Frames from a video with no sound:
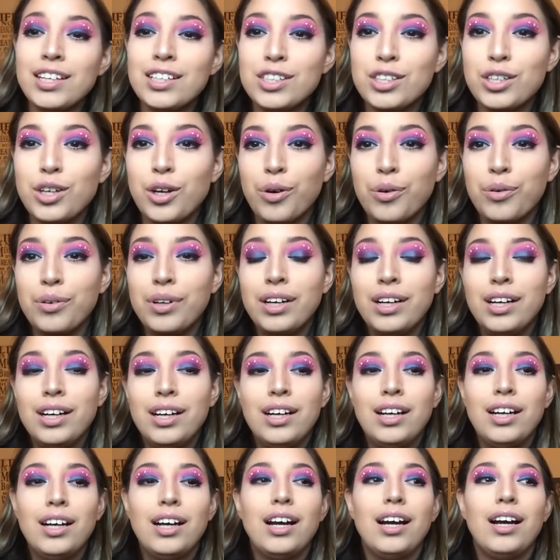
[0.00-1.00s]
So,
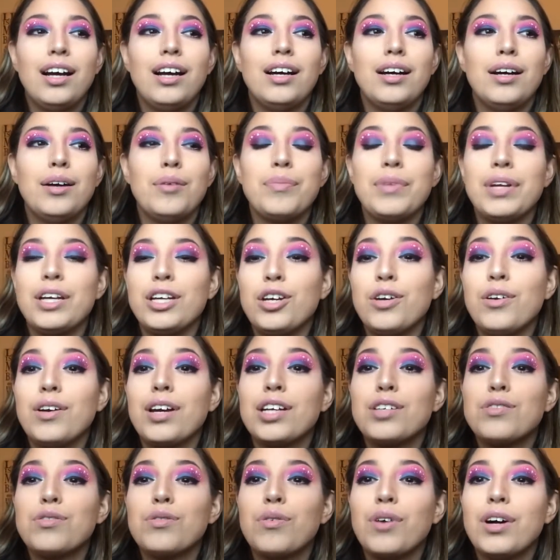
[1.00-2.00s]
thank you
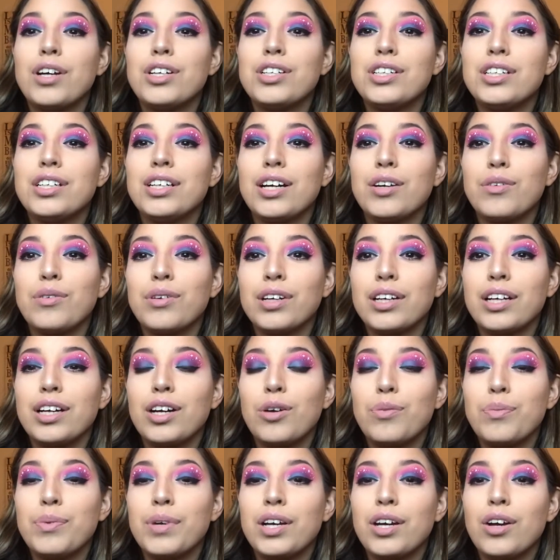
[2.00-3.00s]
guys for watching. I really
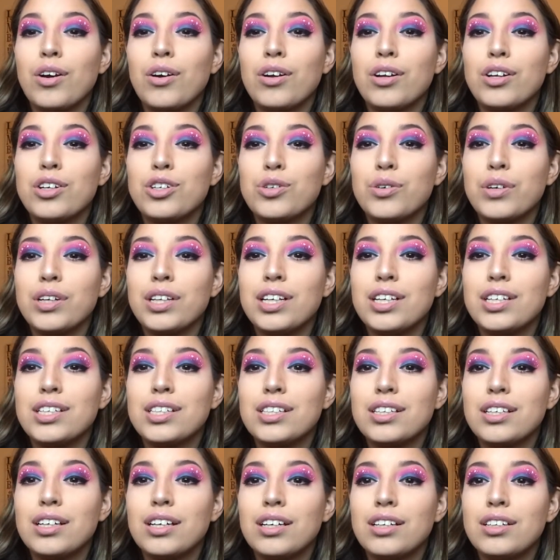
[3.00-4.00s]
hope that y'all enjoyed this
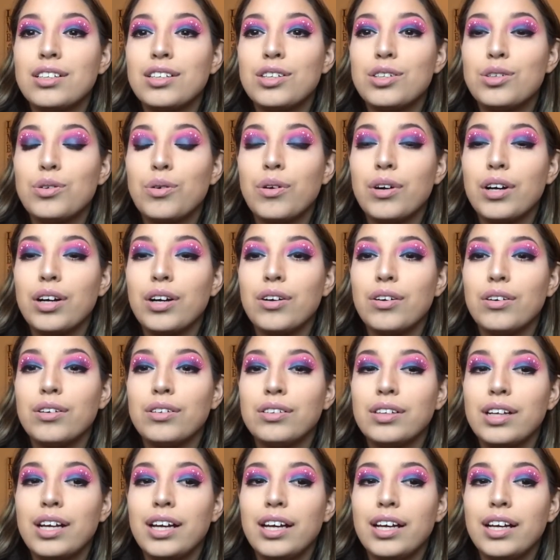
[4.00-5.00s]

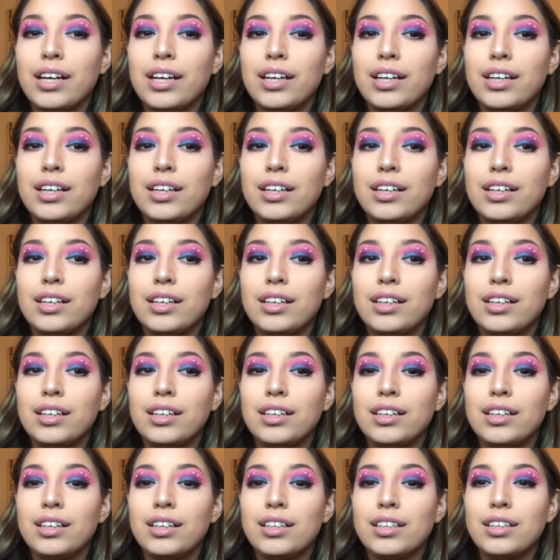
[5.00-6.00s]
tutorial.
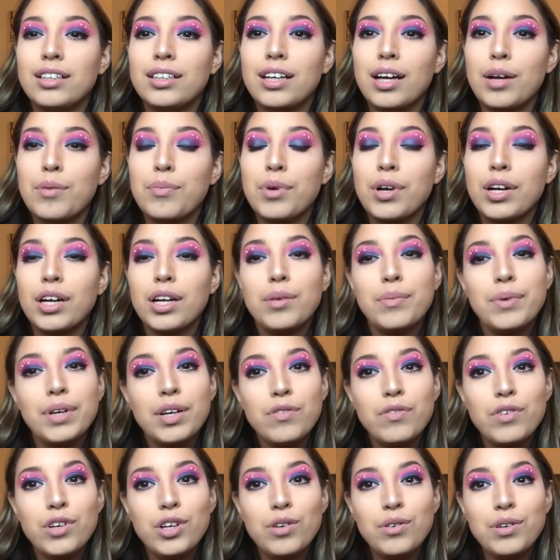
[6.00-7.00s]
And I'm probably going to make a
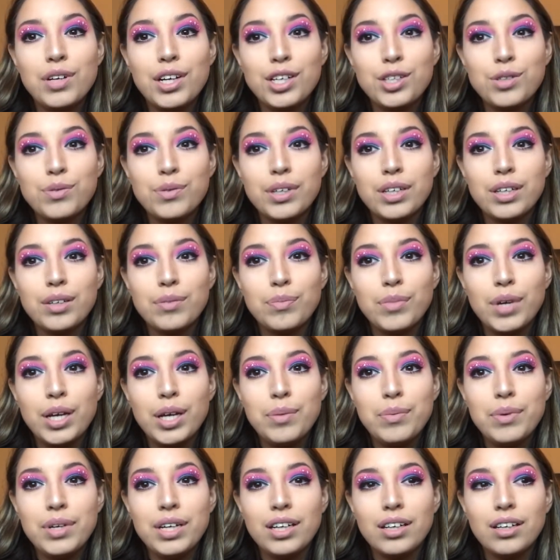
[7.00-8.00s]
video next week.
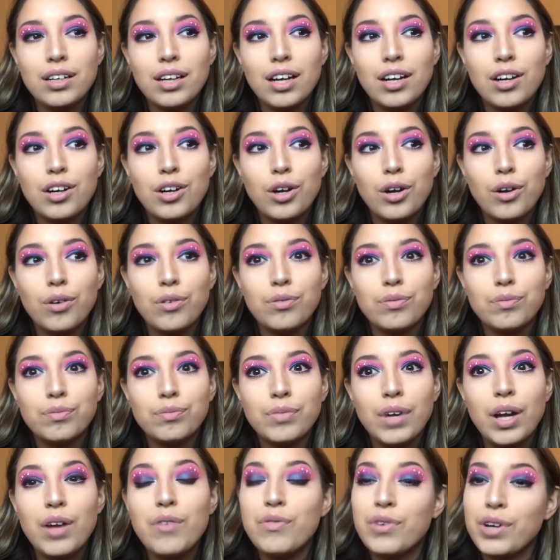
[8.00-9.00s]
Maybe. I don't know.
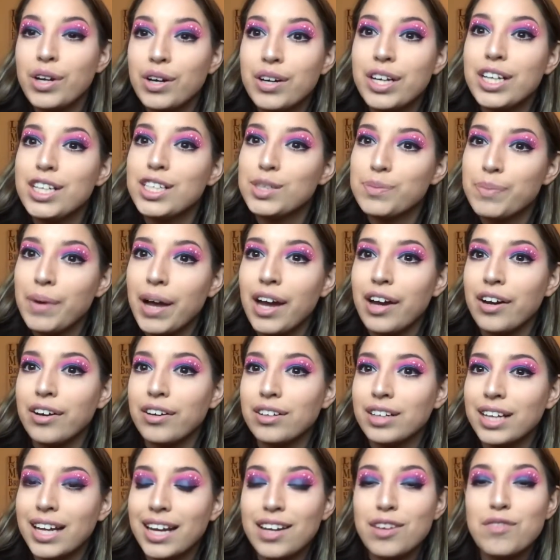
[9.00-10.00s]
I'm very inspired
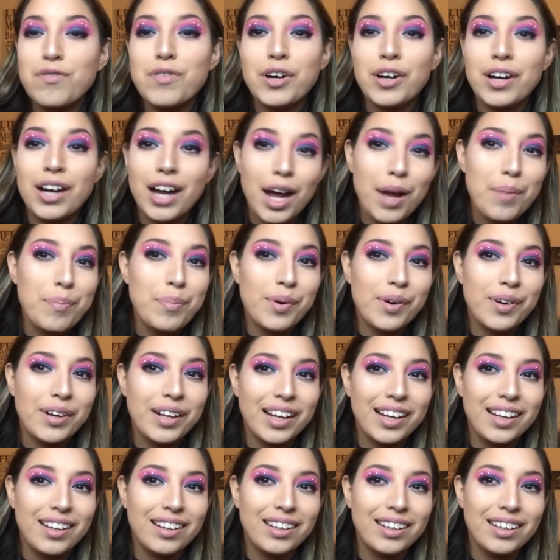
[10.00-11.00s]
and very hyper
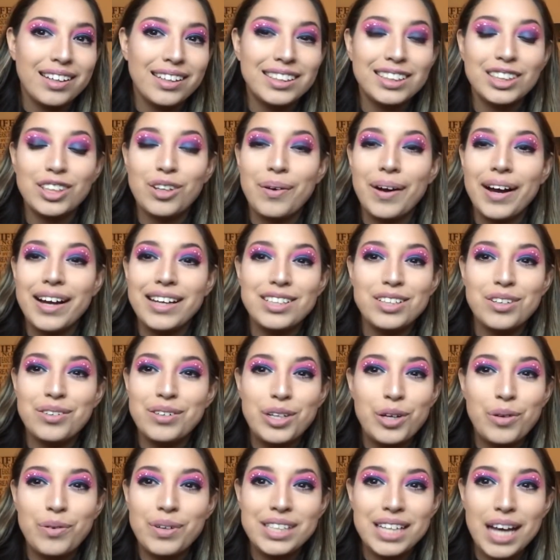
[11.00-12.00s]
lately. So, I don't
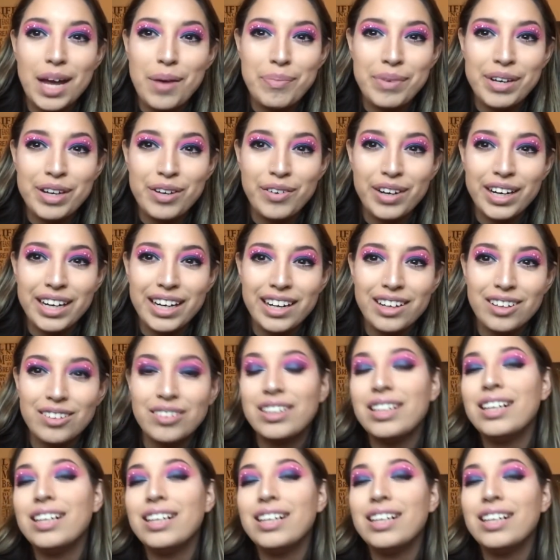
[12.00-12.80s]
know what's happening right now.